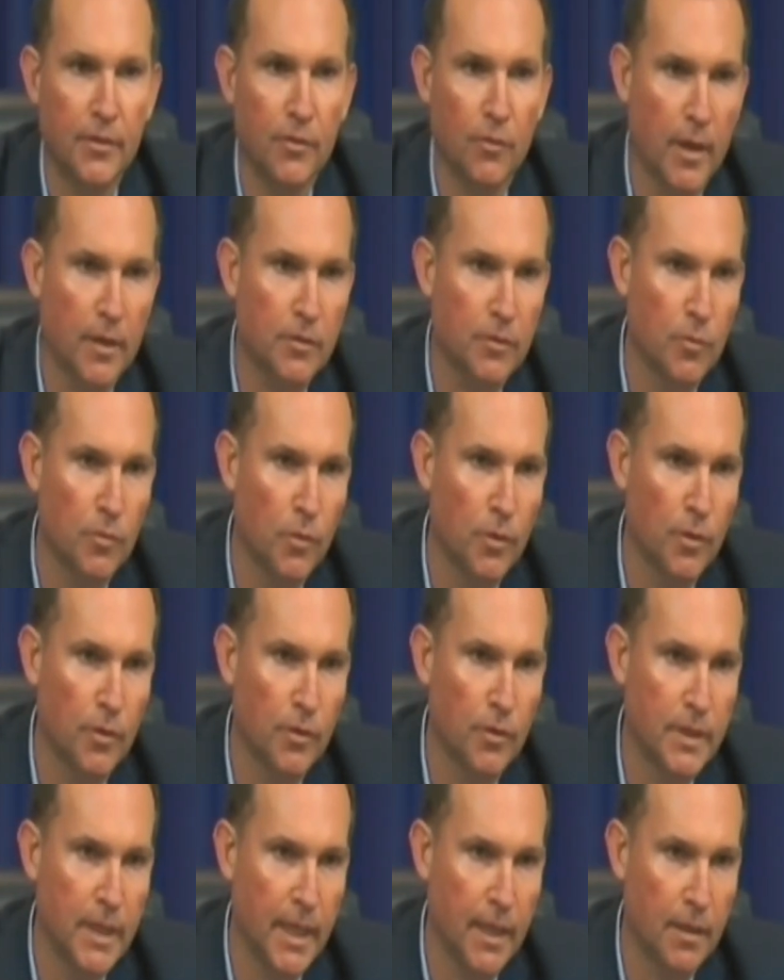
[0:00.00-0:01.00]
Director
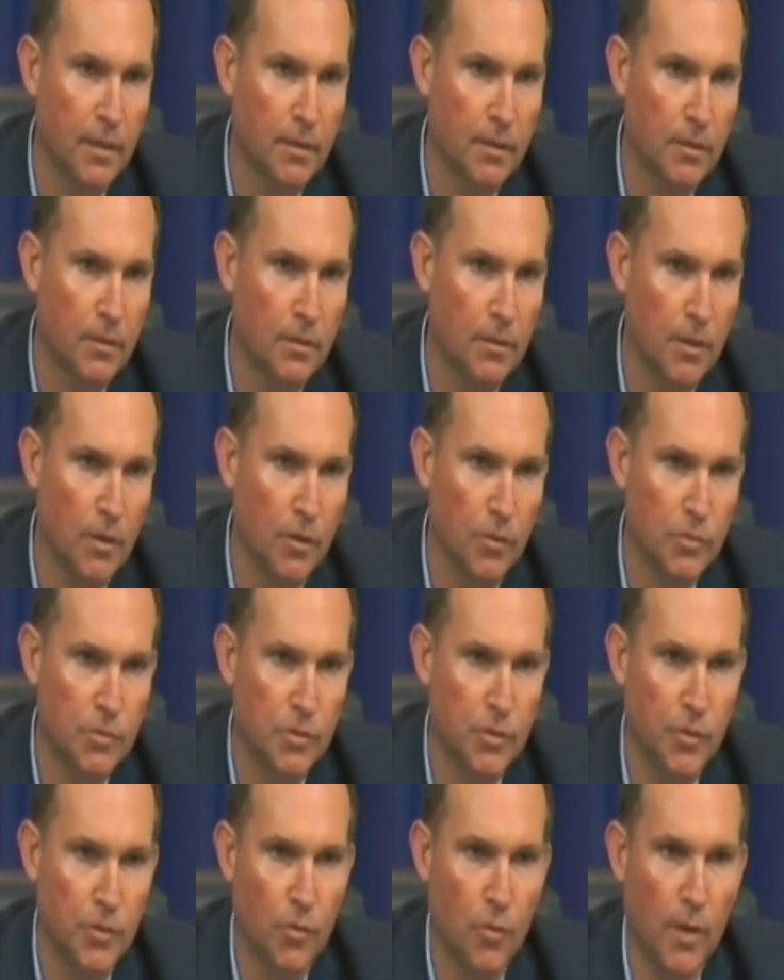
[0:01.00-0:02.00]
Woodard take those
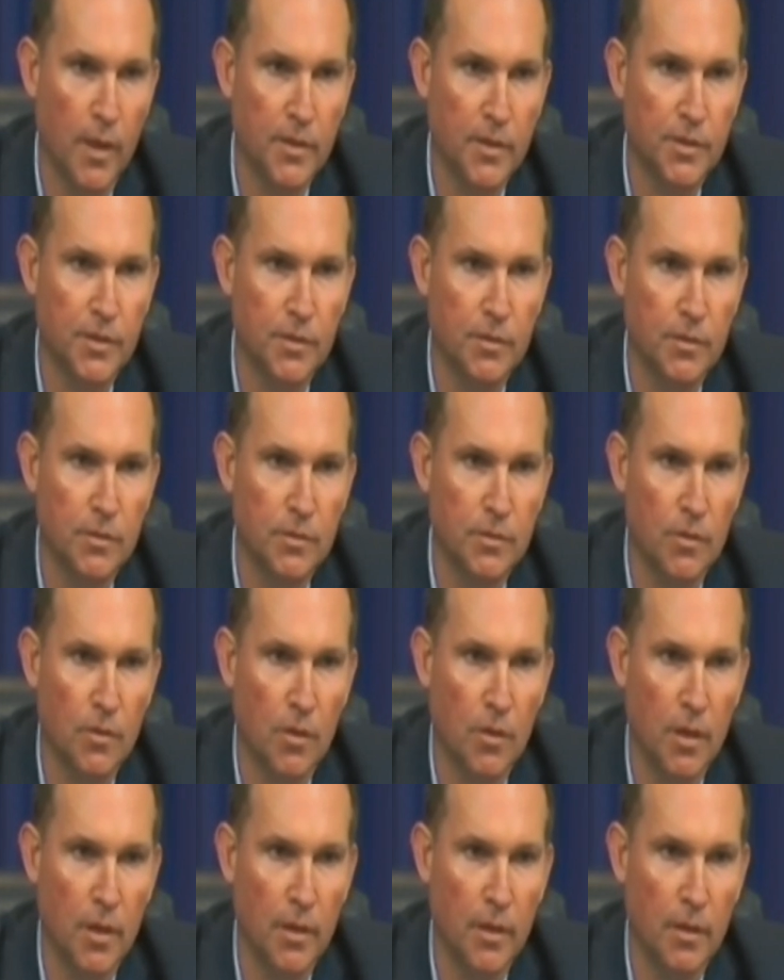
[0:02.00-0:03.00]
two questions
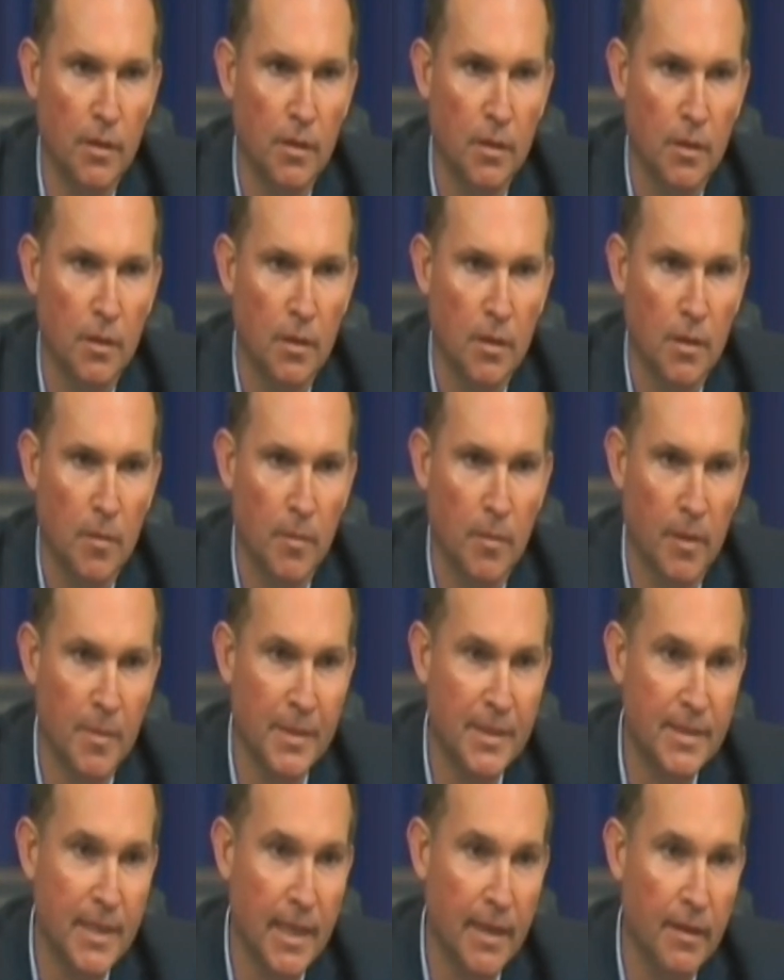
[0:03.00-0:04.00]
on. But let
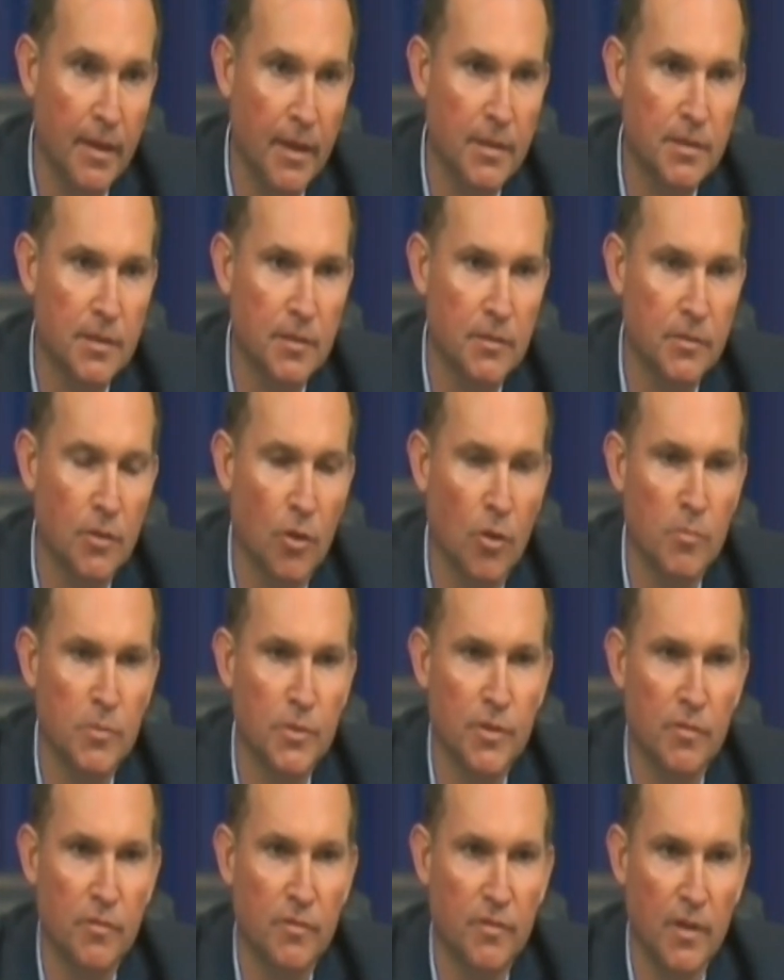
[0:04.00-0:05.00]
me say this in
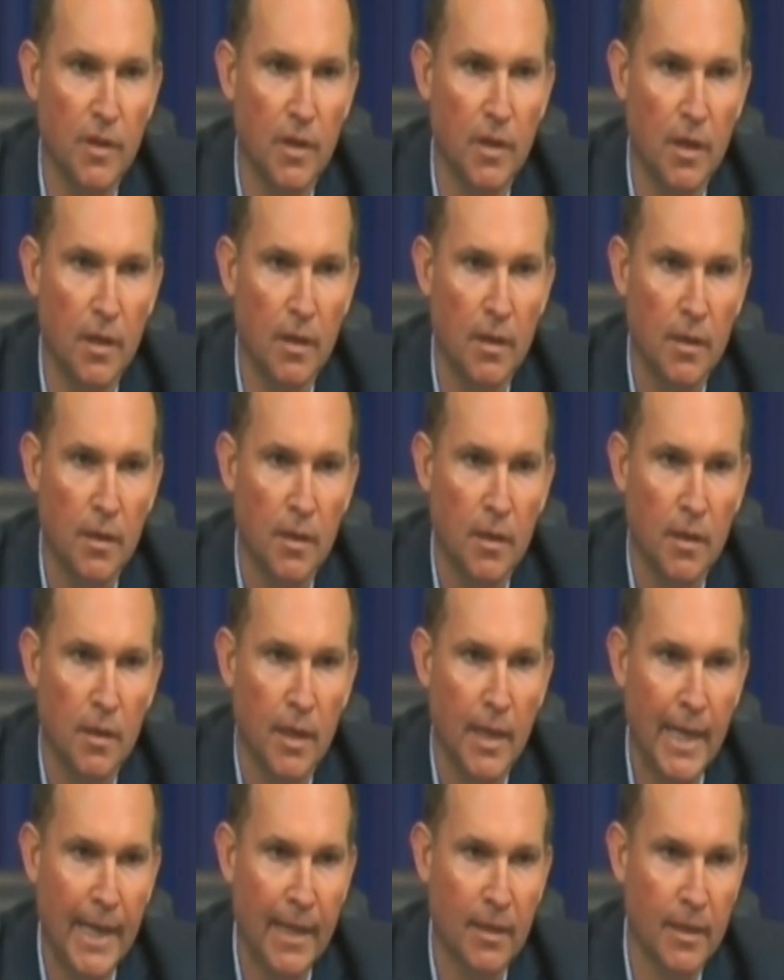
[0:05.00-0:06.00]
terms of
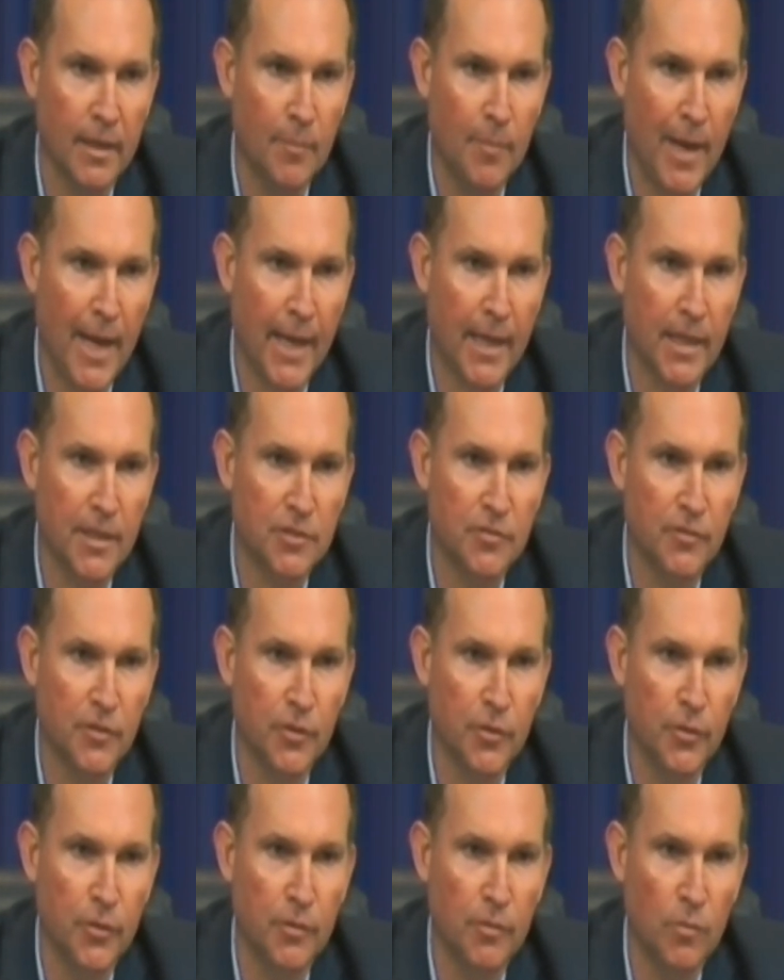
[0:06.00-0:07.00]
handling packaged
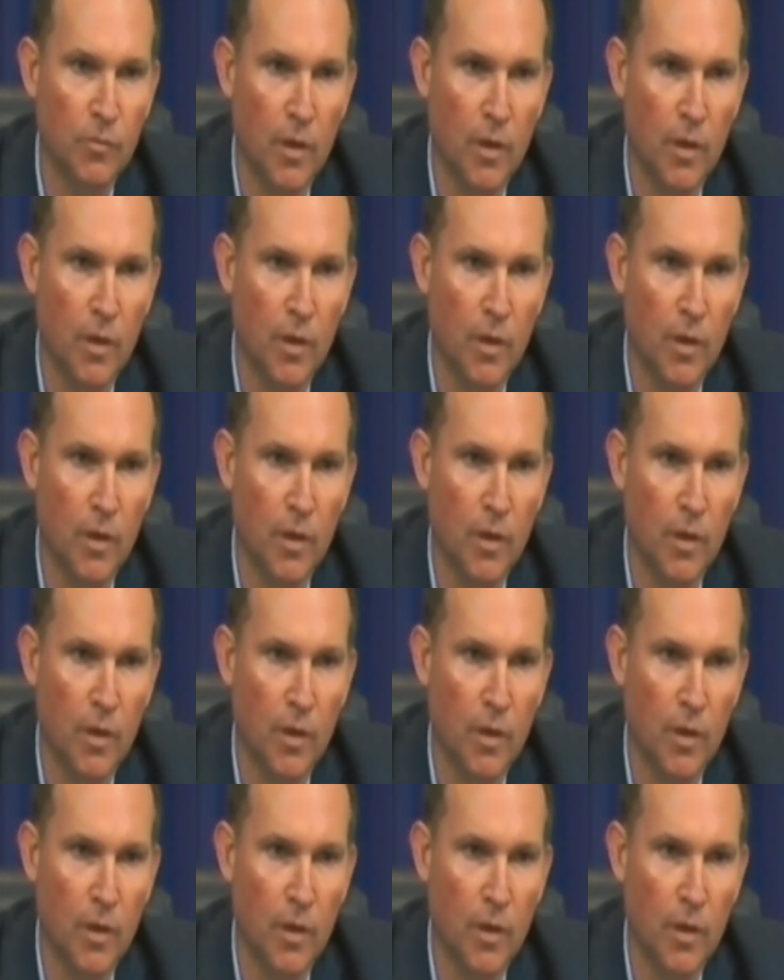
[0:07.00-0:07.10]
food and